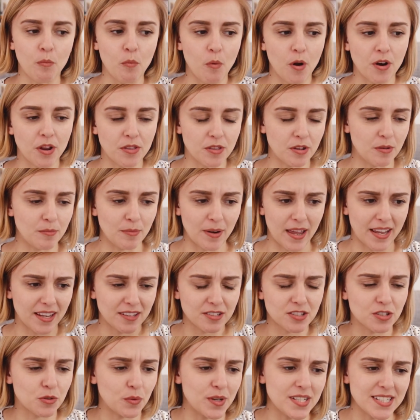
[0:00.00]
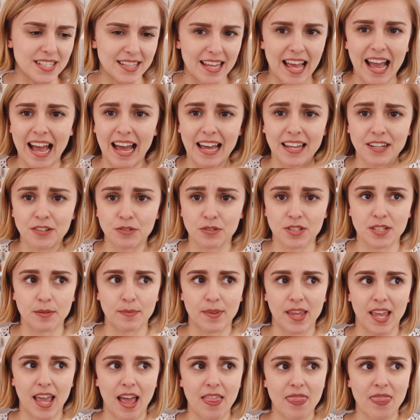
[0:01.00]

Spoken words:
one of them like squeezing their hand or something.